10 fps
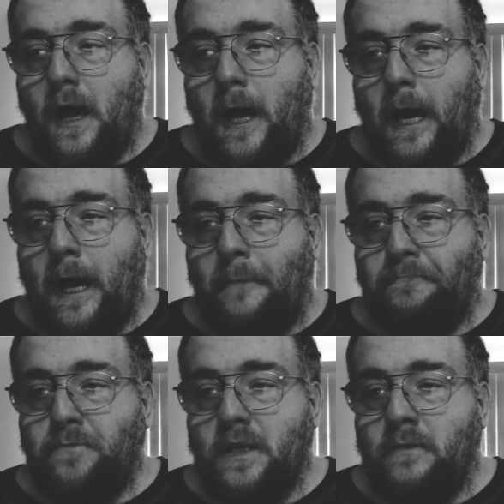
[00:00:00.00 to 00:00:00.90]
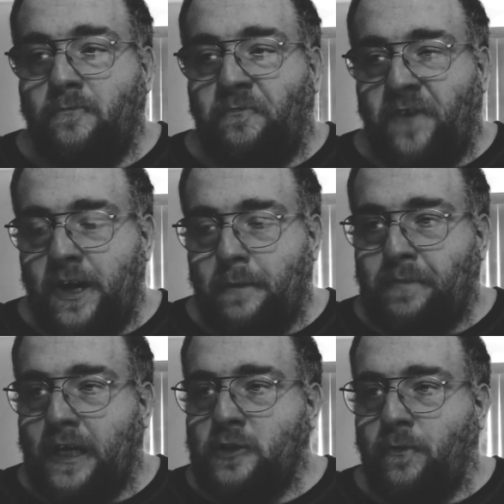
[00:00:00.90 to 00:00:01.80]
Um, very
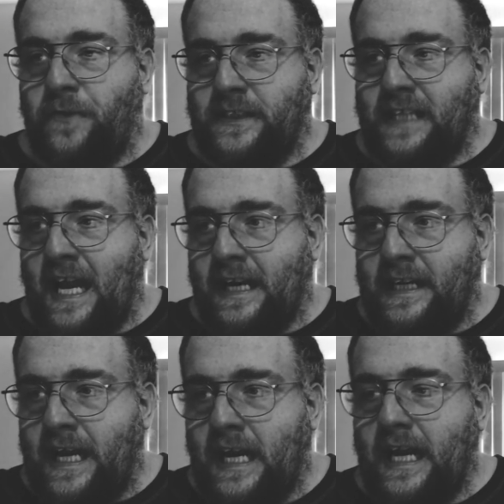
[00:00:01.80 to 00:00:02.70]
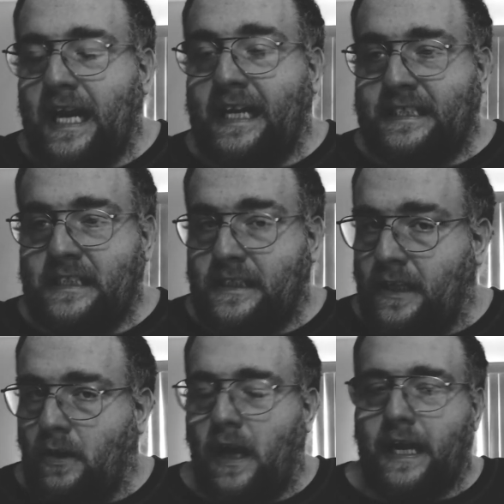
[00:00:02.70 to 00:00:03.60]
impressed with his technique. He's
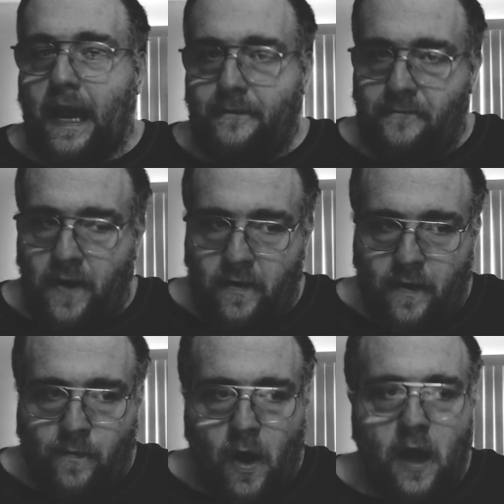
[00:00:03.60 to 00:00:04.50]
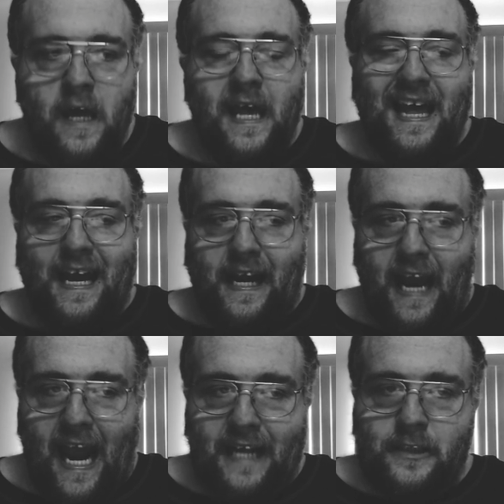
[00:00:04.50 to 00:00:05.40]
still, again, very raw. He
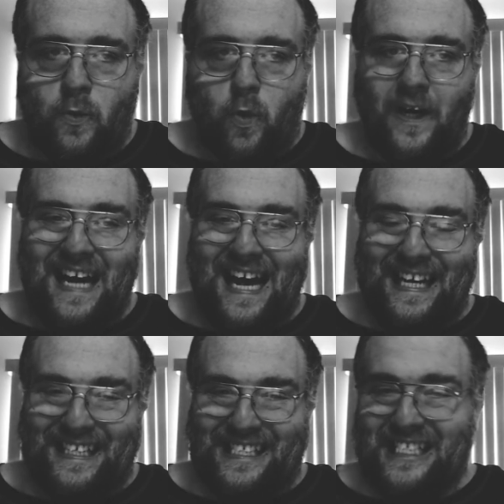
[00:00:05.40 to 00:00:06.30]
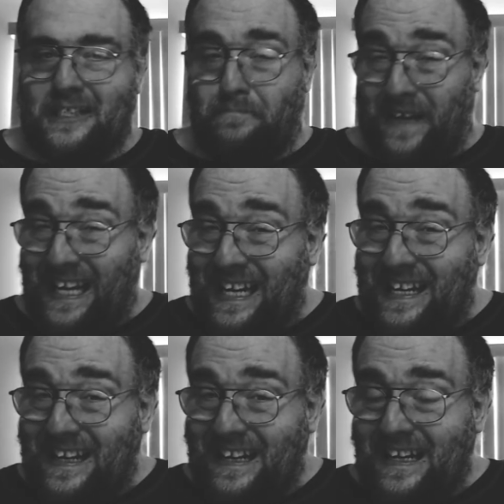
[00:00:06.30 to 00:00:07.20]
has to work on his
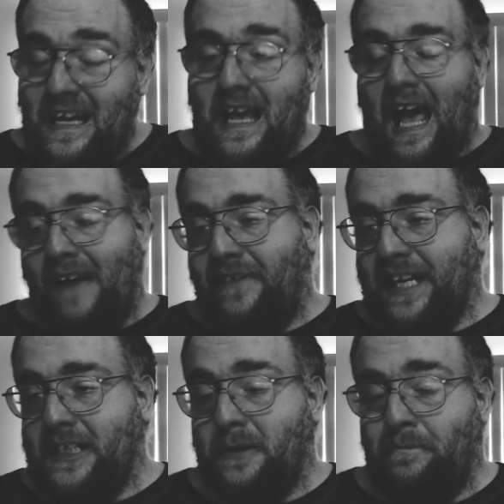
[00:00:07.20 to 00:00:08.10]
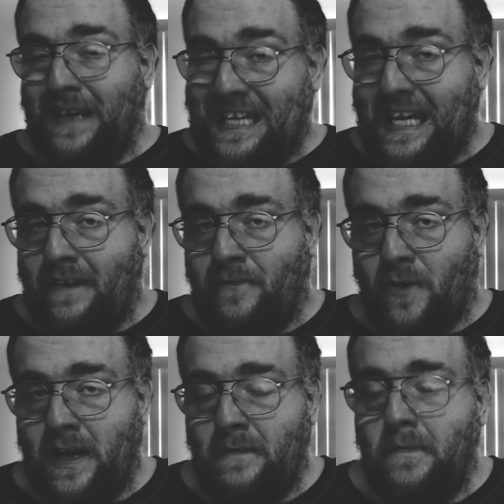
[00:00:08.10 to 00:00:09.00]
speed. I think that's a big key
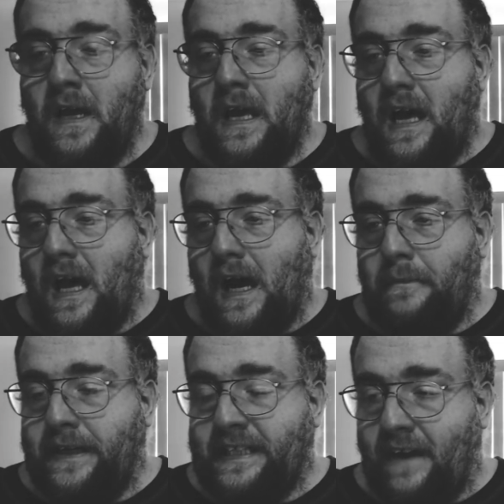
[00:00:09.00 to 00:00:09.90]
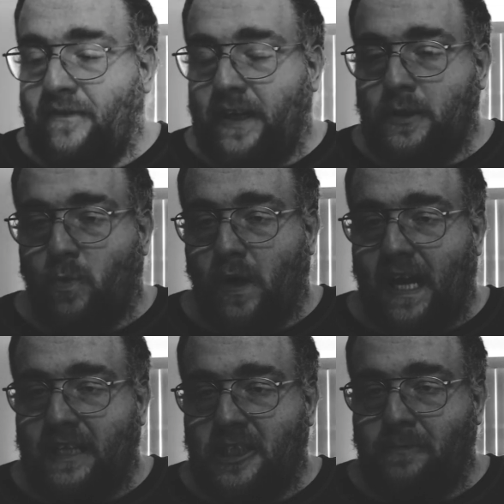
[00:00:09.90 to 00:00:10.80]
for him. Um, he definitely has to work
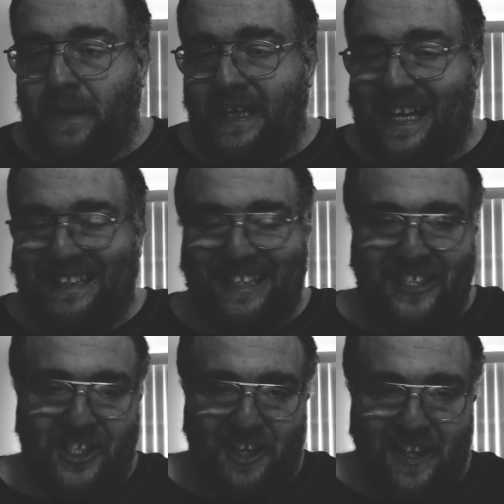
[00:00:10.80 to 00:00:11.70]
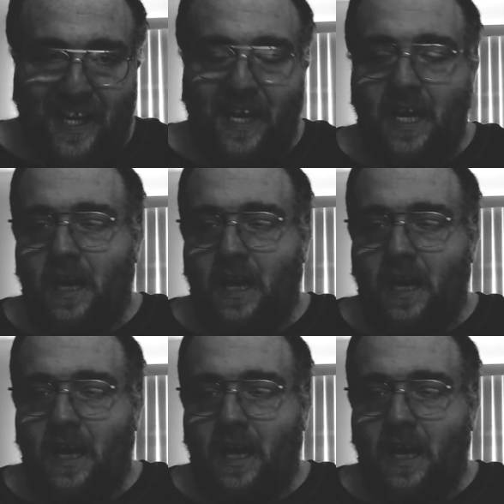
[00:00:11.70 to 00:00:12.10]
on his speed and his agility,